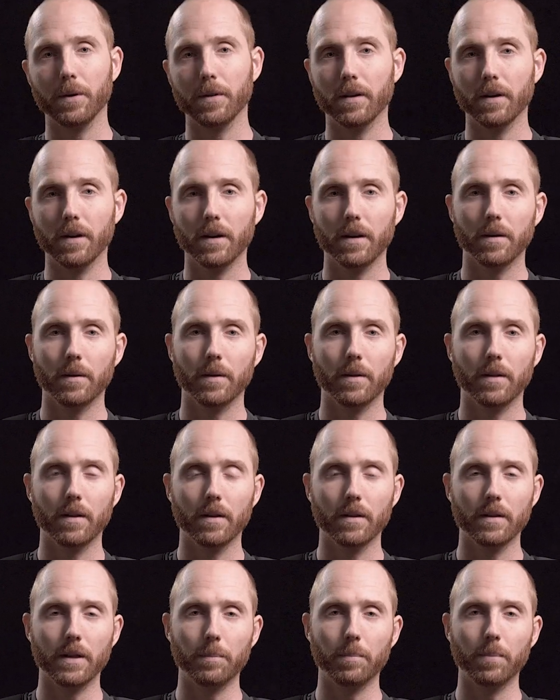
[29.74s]
in
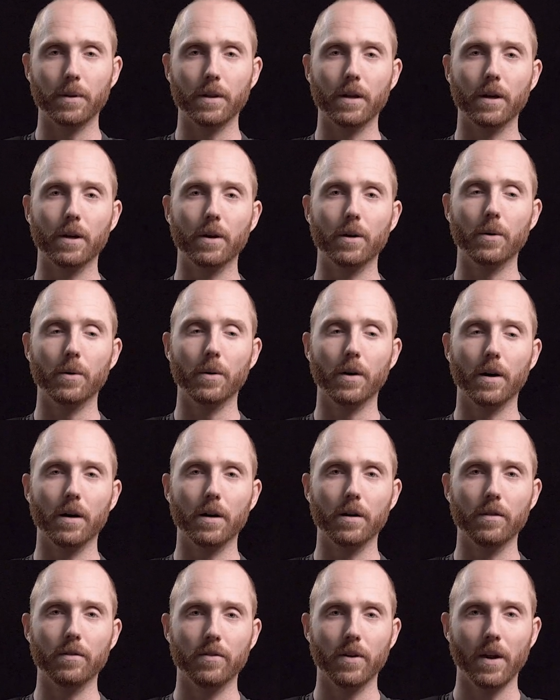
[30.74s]
the link below
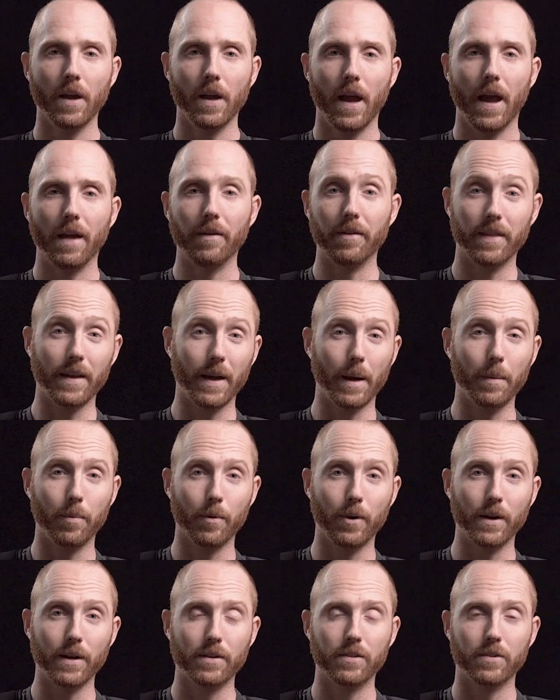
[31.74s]
of everything I
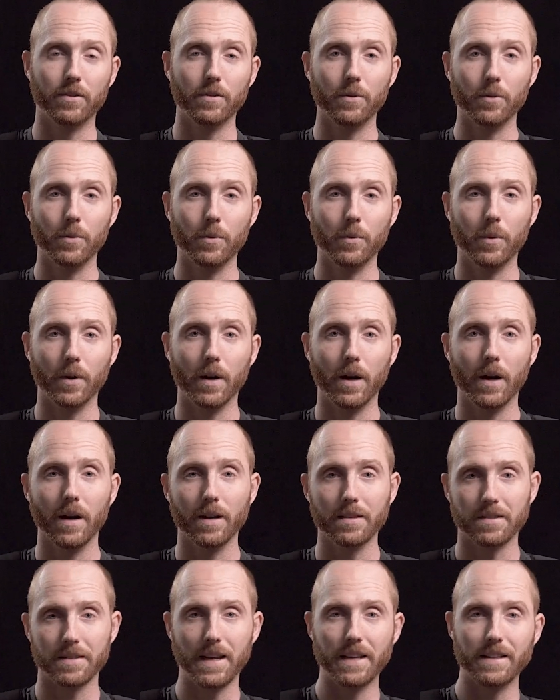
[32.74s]
bring to
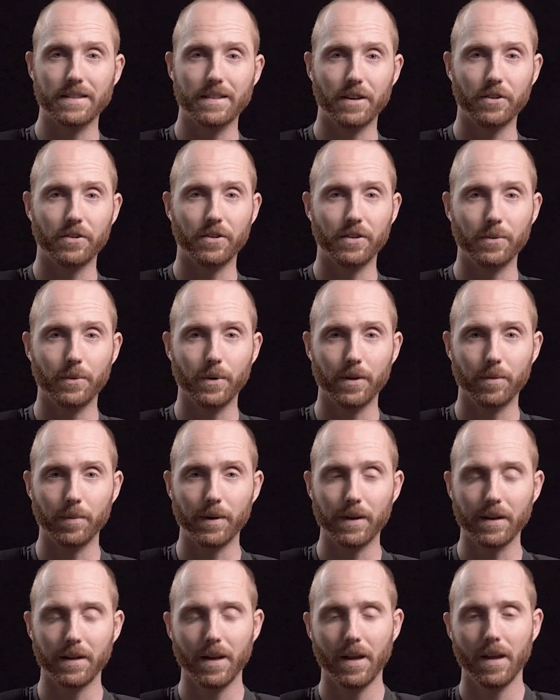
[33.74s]
a skate session with
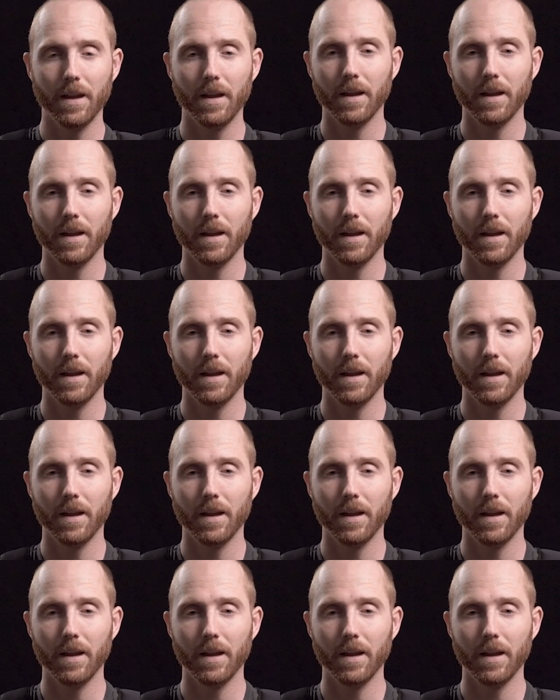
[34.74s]
me.